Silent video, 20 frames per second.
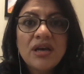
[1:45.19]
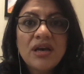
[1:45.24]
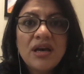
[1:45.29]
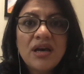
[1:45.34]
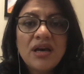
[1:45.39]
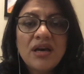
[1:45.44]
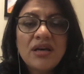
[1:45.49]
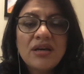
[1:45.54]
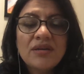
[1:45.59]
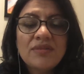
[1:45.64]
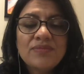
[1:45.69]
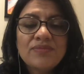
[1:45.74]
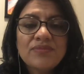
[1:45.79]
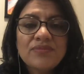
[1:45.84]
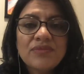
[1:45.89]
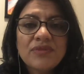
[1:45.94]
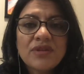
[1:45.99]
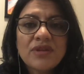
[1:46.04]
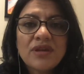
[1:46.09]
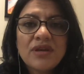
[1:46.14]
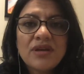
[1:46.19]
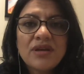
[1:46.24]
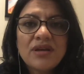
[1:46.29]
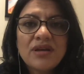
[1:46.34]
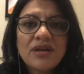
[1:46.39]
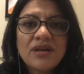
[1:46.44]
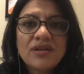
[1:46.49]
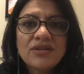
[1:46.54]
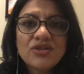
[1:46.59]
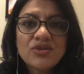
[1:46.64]
Um,
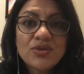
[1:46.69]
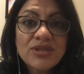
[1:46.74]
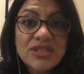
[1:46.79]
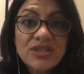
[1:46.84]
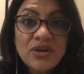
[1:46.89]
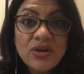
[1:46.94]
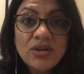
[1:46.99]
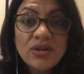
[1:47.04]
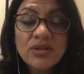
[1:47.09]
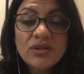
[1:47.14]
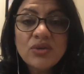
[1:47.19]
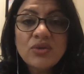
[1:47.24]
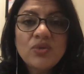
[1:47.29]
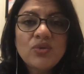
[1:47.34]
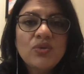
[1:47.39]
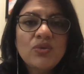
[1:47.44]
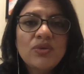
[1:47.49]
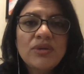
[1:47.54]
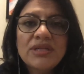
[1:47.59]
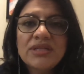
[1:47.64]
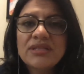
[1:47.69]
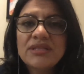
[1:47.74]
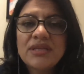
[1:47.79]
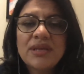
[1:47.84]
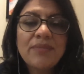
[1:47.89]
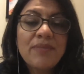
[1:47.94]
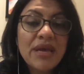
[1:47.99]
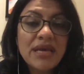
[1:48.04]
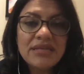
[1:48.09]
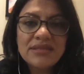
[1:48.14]
uh, Driskell, who is
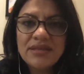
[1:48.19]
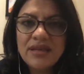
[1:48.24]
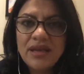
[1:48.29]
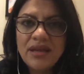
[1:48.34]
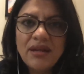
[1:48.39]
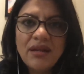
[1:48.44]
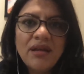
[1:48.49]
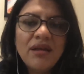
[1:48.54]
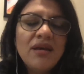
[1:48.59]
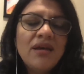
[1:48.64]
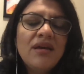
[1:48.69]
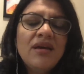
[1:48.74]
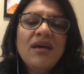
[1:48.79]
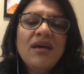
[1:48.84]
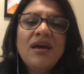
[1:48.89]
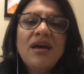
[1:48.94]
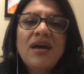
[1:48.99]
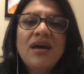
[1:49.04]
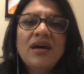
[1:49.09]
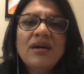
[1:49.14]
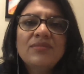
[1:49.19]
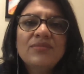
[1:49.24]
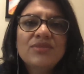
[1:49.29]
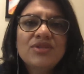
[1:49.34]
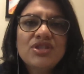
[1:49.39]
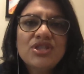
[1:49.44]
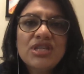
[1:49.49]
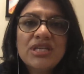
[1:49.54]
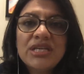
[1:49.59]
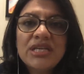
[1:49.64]
amazing. Um,
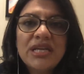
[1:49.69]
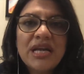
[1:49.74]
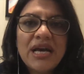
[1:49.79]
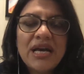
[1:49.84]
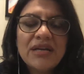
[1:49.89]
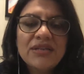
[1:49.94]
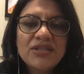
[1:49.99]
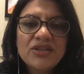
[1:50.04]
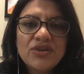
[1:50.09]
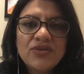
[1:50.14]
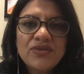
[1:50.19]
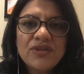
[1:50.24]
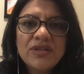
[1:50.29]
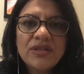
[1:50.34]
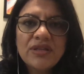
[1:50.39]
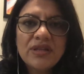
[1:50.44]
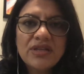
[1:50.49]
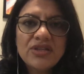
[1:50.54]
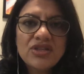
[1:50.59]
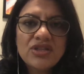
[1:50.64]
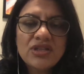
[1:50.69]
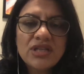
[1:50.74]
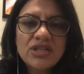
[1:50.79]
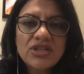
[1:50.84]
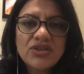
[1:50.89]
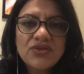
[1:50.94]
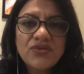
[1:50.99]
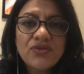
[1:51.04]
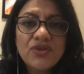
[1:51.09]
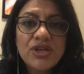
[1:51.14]
she and I served in the
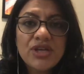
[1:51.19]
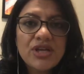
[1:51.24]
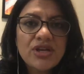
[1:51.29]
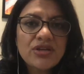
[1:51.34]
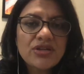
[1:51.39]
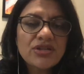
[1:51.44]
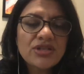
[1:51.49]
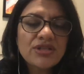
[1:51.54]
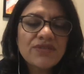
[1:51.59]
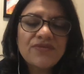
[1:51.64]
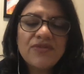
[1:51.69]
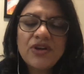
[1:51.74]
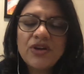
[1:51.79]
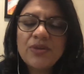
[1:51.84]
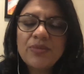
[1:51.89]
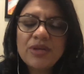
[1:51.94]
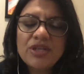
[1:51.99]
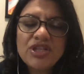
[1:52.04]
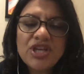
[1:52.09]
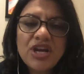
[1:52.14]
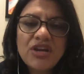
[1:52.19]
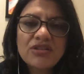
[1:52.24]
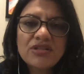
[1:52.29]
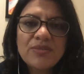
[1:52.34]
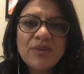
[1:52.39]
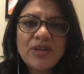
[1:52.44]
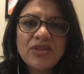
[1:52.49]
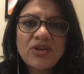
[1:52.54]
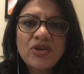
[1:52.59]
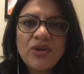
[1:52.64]
legislature for years. She very much cares
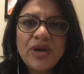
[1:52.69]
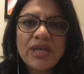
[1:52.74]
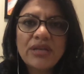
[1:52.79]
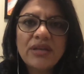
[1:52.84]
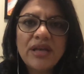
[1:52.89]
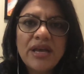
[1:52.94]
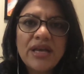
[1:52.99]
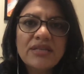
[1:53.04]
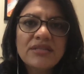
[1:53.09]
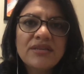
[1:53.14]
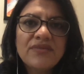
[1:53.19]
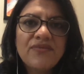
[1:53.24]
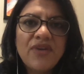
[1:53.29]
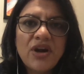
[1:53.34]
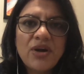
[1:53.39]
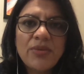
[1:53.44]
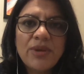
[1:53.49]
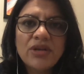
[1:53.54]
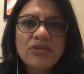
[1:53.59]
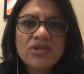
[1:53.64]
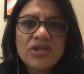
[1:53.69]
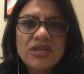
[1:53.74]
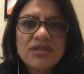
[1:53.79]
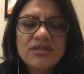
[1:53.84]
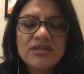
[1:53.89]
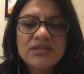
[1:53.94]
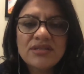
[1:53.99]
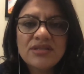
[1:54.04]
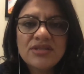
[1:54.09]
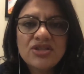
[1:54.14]
about the Great Lakes, environmental
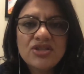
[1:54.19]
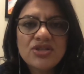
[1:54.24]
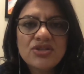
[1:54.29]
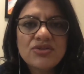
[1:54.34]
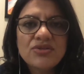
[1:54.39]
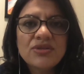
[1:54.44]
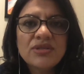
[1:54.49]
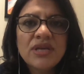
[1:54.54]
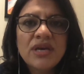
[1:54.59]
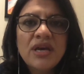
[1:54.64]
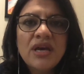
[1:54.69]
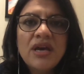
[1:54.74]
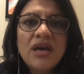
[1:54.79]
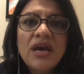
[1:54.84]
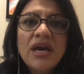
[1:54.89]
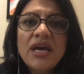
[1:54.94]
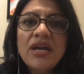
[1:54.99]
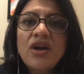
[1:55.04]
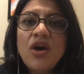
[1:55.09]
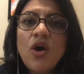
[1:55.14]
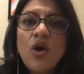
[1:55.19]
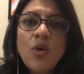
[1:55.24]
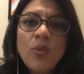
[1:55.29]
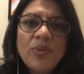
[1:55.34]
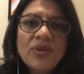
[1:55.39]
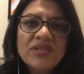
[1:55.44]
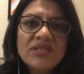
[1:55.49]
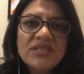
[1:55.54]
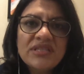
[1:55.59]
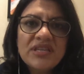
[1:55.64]
justice issues, and an
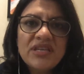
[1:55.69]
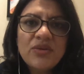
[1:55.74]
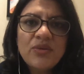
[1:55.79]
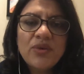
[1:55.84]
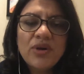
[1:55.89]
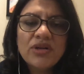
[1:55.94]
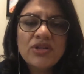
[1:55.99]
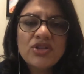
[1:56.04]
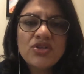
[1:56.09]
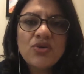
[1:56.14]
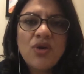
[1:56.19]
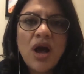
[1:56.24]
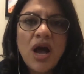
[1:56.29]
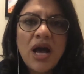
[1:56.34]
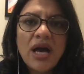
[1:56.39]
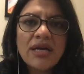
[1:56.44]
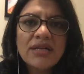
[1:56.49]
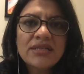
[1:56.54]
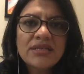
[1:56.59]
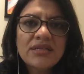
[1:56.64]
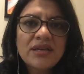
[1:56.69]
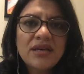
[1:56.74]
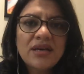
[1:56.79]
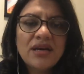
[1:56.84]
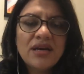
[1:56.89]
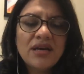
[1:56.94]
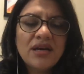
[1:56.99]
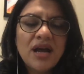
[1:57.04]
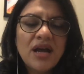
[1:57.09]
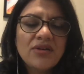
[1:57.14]
open seat where Trott,
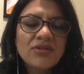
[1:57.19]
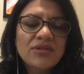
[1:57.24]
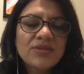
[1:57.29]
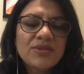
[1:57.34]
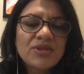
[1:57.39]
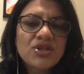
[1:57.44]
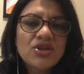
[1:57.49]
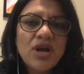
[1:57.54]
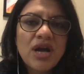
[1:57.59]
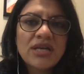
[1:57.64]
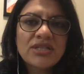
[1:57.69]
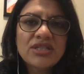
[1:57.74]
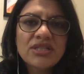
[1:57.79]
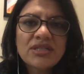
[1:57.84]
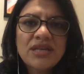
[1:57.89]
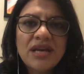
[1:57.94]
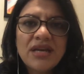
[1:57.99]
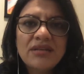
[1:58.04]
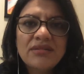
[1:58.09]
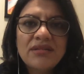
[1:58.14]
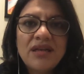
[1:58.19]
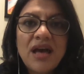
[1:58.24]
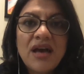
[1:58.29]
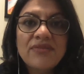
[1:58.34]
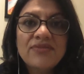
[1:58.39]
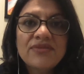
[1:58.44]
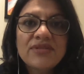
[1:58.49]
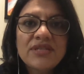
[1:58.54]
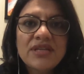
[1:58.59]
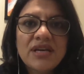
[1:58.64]
uh, Congressman Trott, just kind of
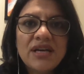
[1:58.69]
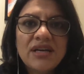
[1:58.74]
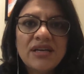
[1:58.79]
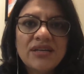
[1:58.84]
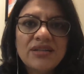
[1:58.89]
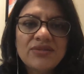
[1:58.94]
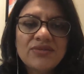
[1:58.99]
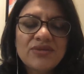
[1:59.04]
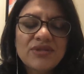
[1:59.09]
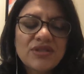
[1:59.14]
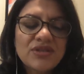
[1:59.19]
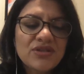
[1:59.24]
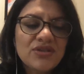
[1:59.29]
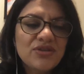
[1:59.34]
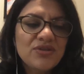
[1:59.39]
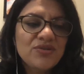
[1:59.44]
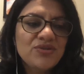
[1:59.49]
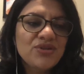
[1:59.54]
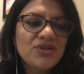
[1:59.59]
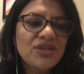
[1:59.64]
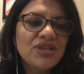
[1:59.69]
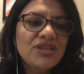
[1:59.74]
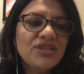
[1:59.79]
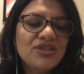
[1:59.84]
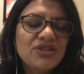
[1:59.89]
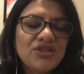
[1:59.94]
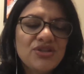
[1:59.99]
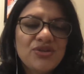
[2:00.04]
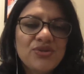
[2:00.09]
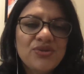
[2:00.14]
left. Uh, it was a huge
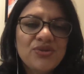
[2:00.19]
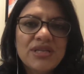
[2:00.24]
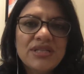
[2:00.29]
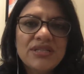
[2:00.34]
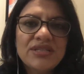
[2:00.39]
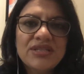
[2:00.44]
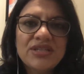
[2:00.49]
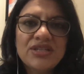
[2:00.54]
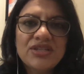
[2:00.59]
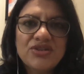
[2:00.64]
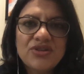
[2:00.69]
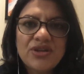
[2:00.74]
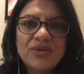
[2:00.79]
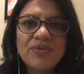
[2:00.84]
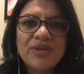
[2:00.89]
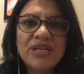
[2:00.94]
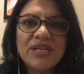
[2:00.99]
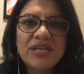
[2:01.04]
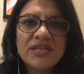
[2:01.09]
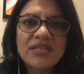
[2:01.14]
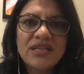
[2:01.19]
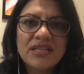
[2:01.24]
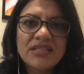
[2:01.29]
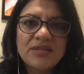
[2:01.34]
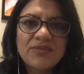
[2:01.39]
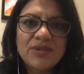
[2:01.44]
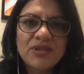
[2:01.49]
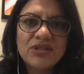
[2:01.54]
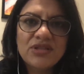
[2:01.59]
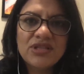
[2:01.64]
issue in his district being
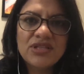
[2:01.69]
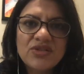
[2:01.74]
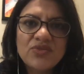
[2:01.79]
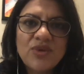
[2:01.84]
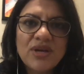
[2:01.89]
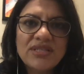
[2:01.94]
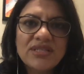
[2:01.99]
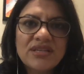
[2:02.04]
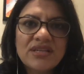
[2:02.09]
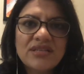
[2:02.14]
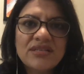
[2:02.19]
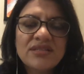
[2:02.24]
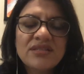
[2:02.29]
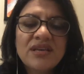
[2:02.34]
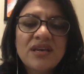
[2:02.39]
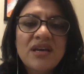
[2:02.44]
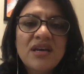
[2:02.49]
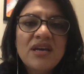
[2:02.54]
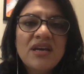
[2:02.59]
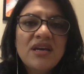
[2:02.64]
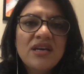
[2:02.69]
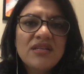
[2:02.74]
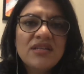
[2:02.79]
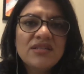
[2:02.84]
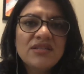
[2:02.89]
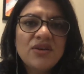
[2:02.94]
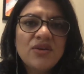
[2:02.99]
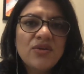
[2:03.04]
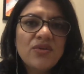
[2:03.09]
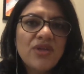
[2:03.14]
accessible to residents. And
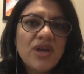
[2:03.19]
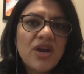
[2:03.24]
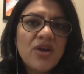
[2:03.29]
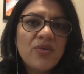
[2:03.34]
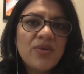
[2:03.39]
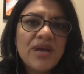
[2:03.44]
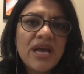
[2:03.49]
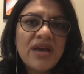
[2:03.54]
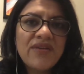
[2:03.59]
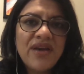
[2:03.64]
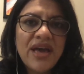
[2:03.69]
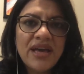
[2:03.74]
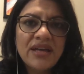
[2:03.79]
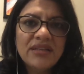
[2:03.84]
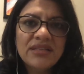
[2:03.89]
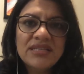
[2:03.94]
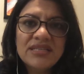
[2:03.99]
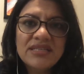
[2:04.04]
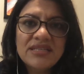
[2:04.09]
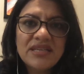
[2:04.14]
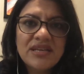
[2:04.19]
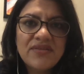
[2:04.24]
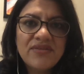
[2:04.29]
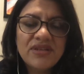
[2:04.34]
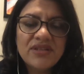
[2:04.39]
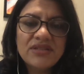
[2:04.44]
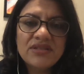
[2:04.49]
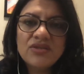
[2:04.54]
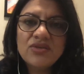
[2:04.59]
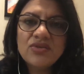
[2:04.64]
so there we have Haley
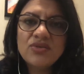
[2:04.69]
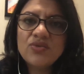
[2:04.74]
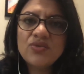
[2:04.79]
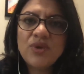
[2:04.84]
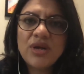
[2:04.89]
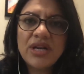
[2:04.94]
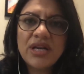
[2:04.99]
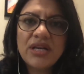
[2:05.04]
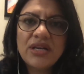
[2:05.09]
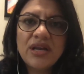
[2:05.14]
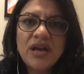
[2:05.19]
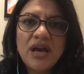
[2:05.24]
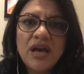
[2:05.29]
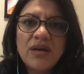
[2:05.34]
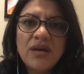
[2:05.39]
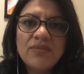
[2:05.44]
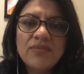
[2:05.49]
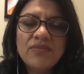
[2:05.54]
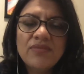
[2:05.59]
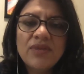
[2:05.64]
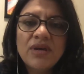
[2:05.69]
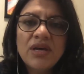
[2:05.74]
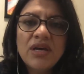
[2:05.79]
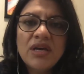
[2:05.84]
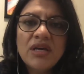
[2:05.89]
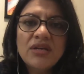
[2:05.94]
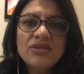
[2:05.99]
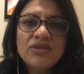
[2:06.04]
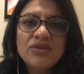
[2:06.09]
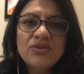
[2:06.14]
Stevens, who's running um,
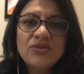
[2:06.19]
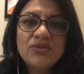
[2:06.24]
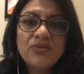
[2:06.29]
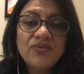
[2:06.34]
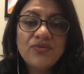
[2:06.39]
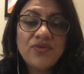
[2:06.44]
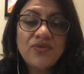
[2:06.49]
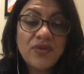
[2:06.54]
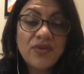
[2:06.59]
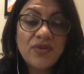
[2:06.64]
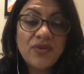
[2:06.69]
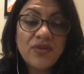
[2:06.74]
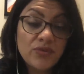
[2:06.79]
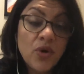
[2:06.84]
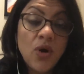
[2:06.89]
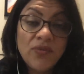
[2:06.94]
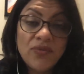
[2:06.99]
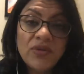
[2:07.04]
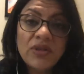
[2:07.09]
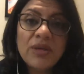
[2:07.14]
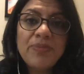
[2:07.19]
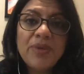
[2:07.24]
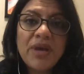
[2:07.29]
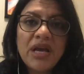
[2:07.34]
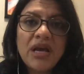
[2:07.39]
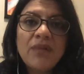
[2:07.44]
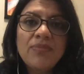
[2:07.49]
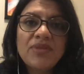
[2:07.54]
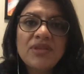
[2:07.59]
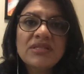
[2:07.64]
to f- hopefully
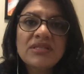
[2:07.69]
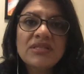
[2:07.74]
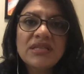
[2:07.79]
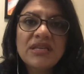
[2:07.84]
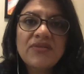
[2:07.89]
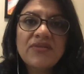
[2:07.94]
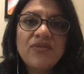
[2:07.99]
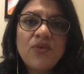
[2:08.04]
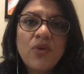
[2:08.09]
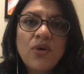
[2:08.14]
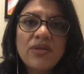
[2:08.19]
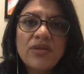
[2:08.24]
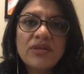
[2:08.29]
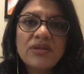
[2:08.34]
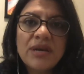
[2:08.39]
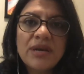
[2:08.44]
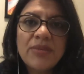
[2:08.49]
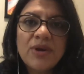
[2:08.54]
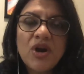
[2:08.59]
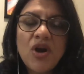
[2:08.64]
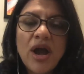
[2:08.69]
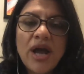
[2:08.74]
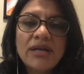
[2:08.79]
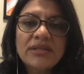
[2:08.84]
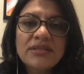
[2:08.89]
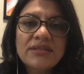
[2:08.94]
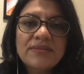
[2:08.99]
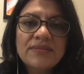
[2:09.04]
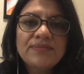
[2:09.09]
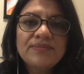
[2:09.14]
pick up the seat for the
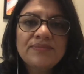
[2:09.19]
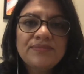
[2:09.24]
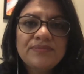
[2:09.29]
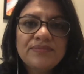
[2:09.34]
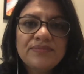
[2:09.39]
Democrats.